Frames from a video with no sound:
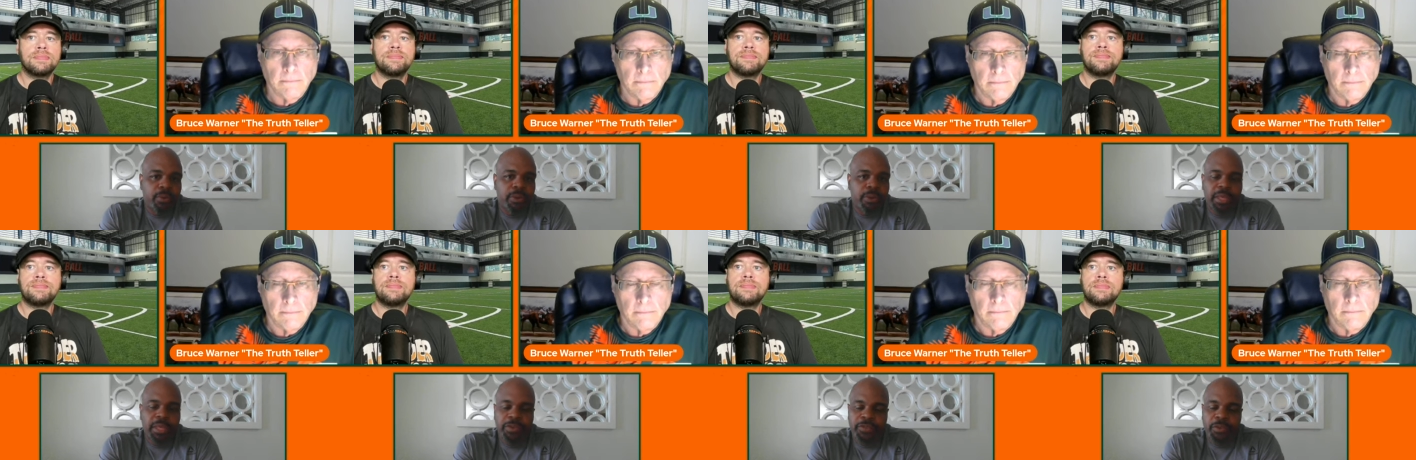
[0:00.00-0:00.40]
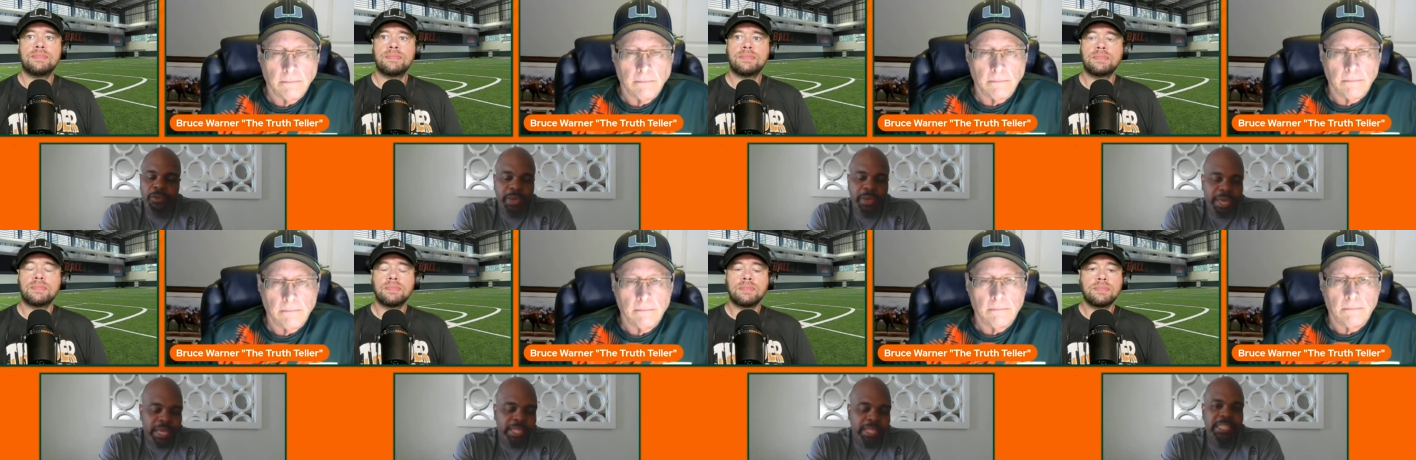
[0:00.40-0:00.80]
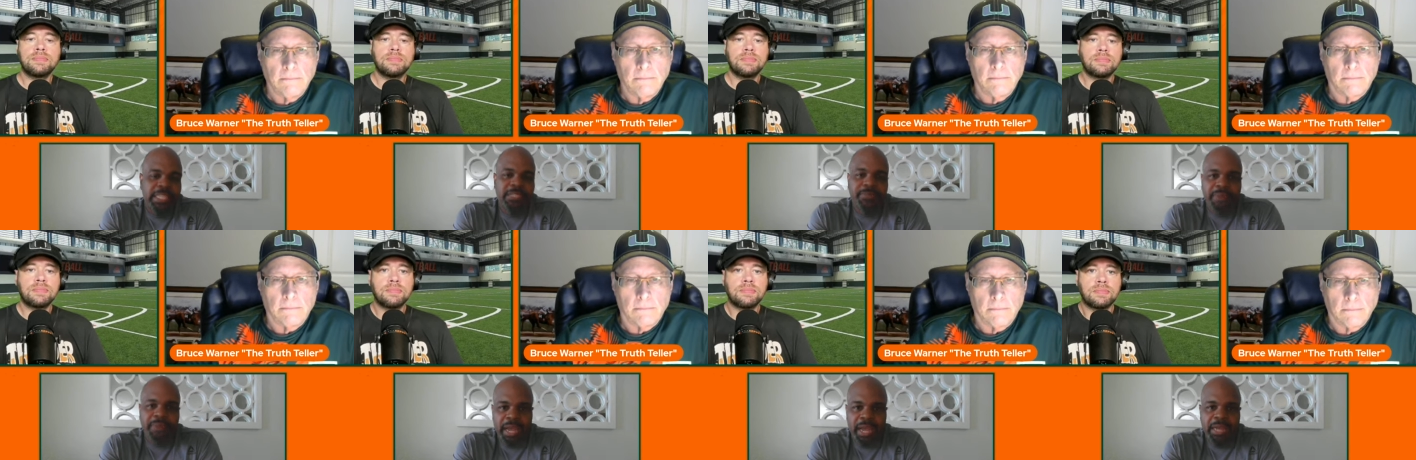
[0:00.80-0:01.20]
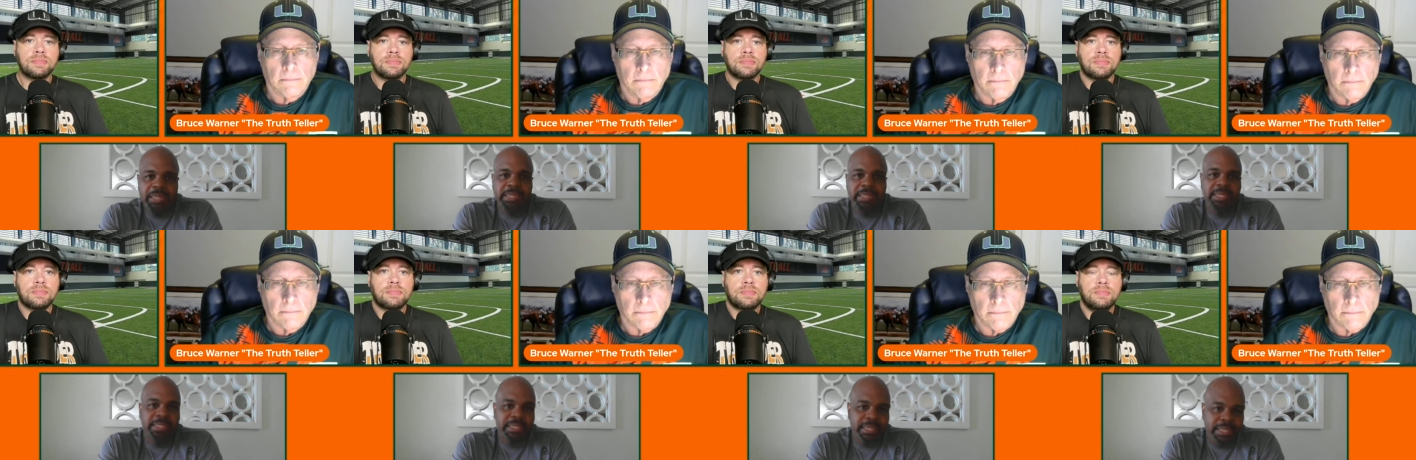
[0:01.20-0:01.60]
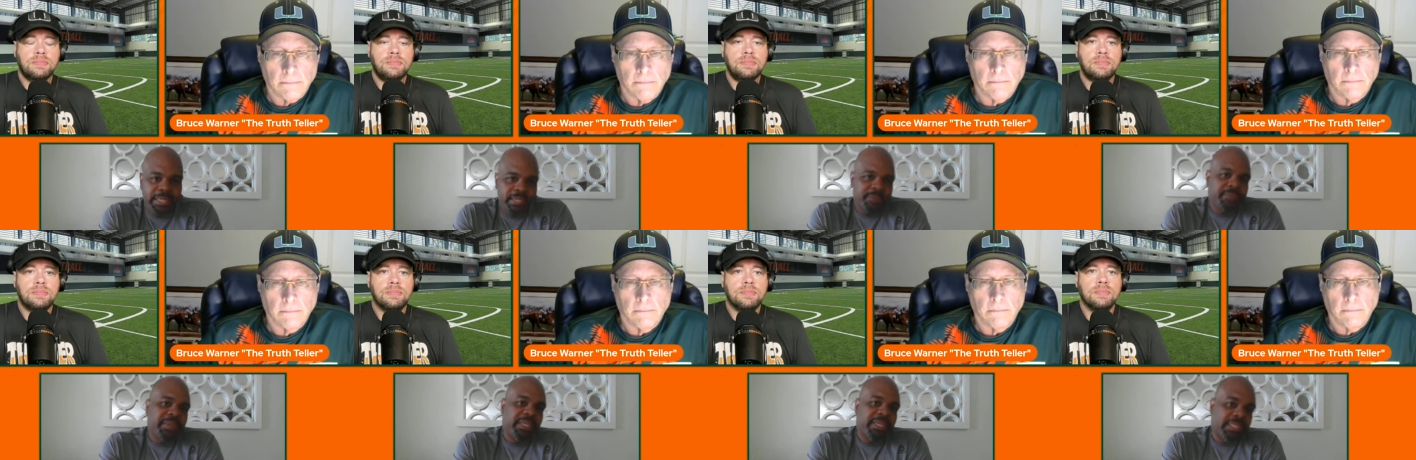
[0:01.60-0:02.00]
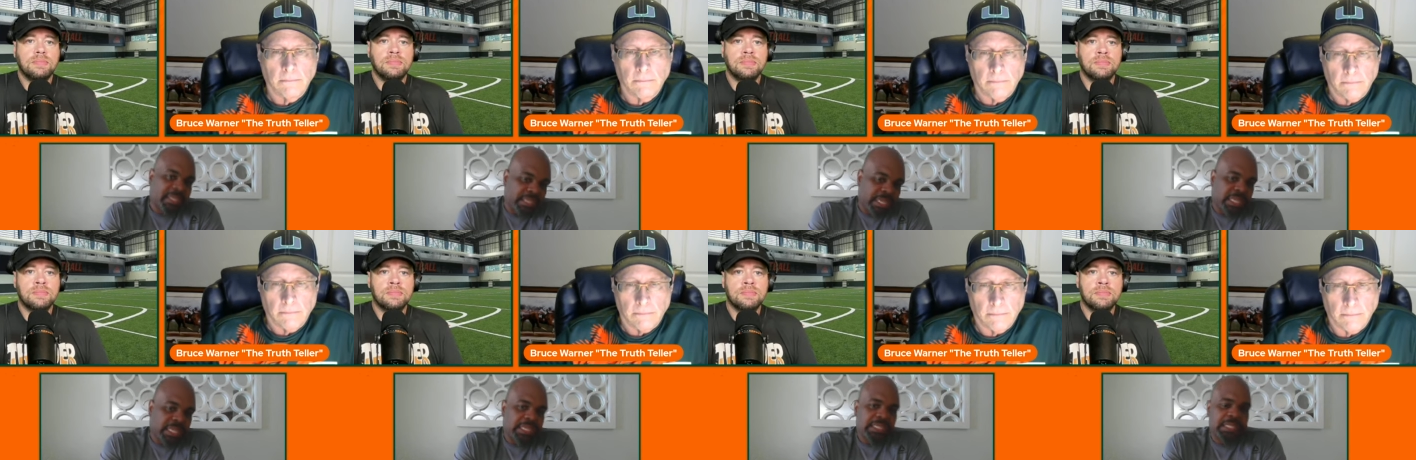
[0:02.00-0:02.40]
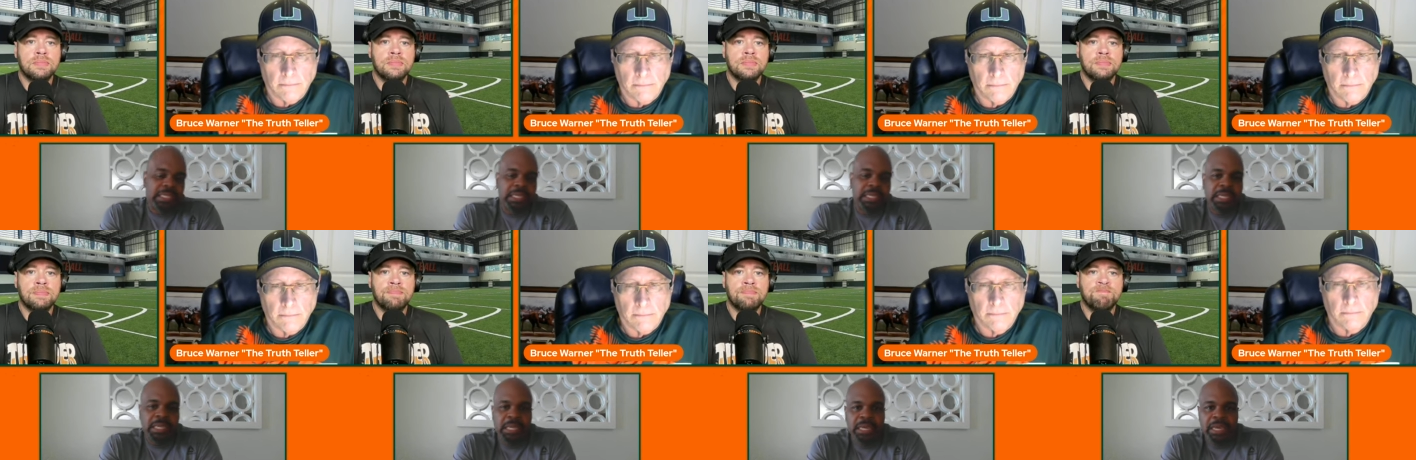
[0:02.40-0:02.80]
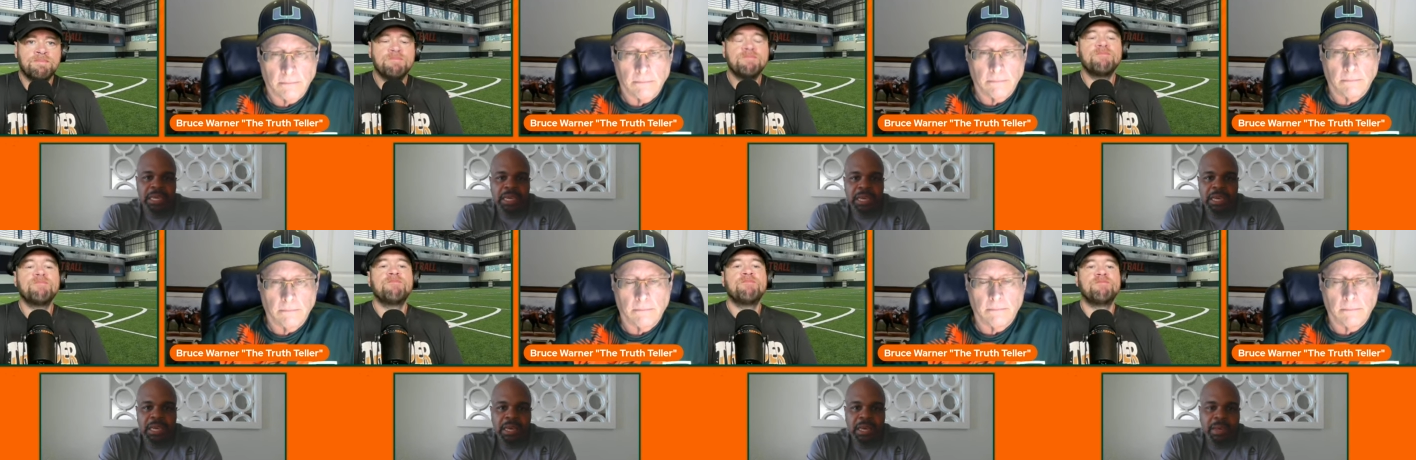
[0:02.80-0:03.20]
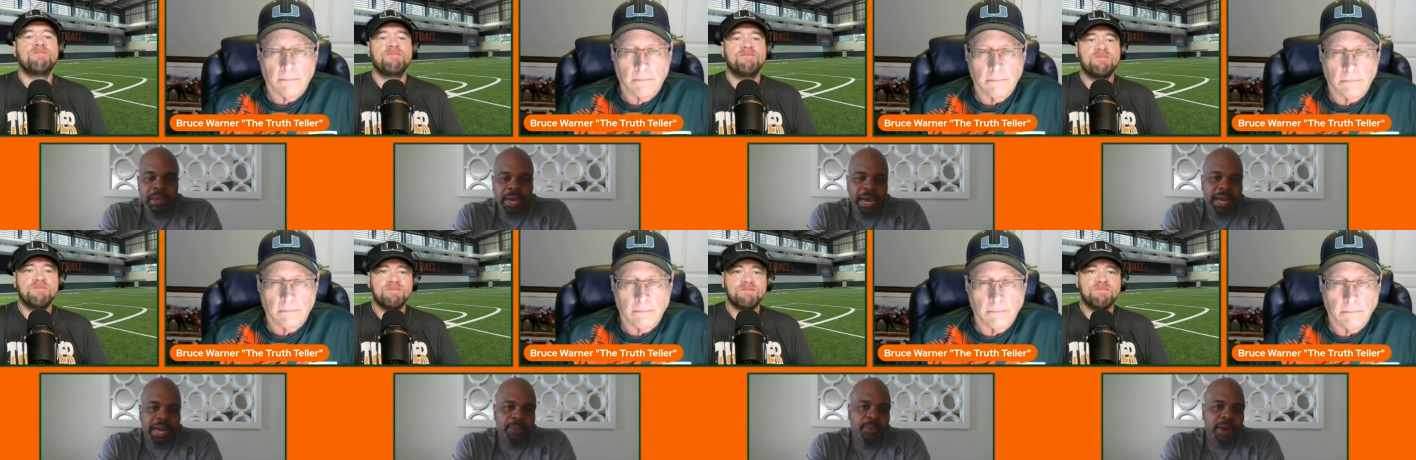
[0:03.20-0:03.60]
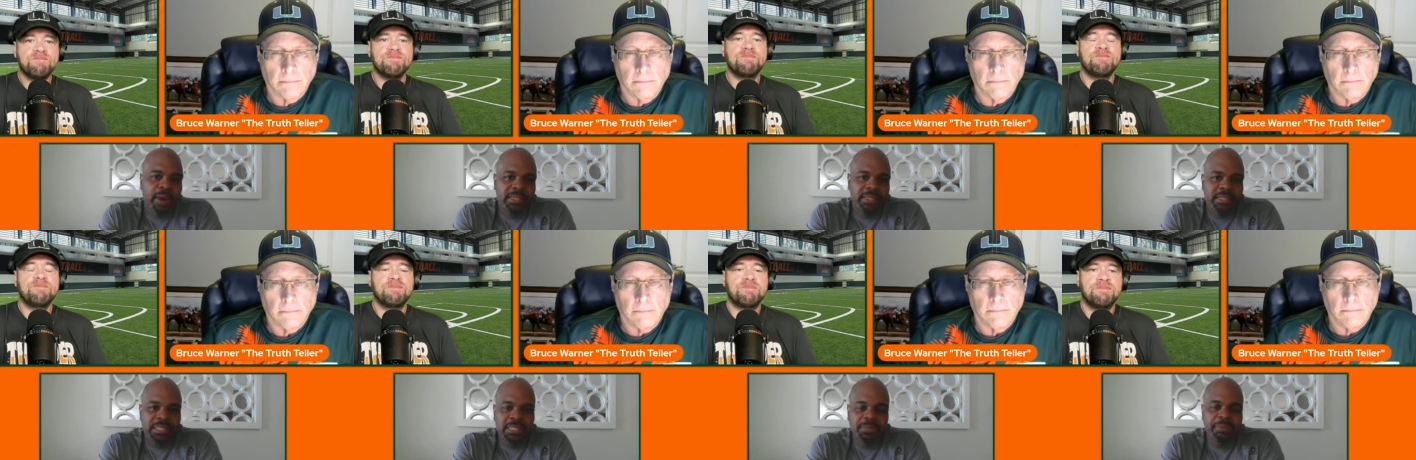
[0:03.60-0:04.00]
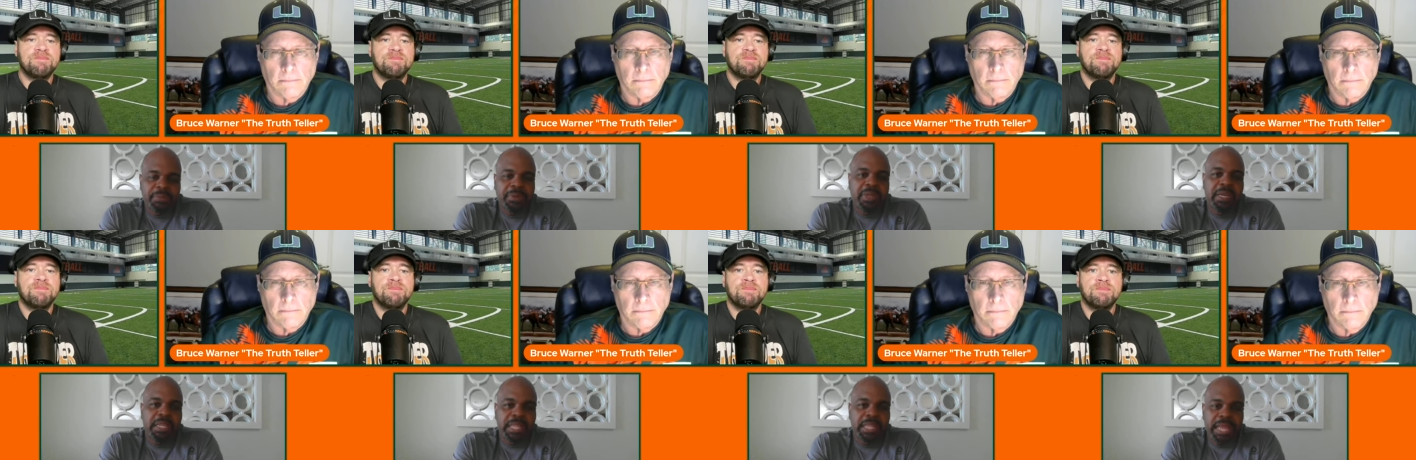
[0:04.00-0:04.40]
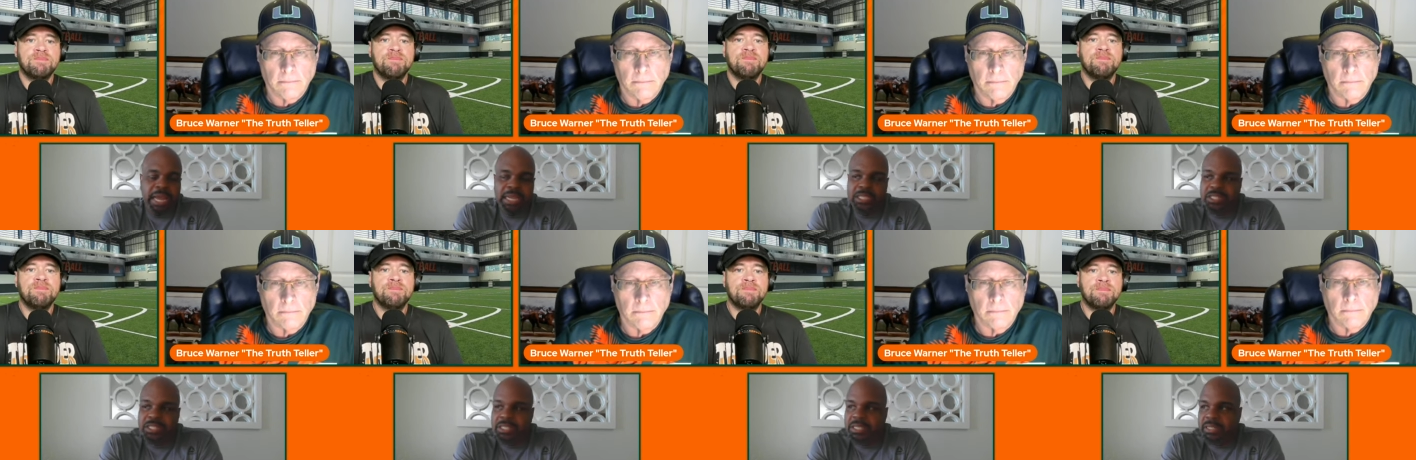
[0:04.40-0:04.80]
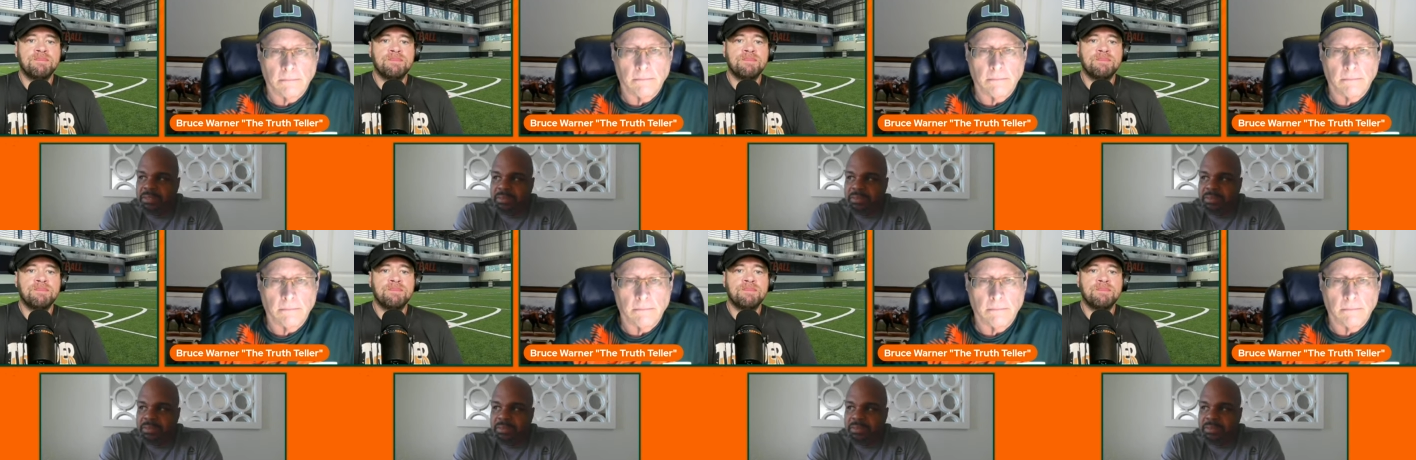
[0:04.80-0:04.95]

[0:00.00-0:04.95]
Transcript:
Speaker 1: if you get this block, this means this. I watched us play last year,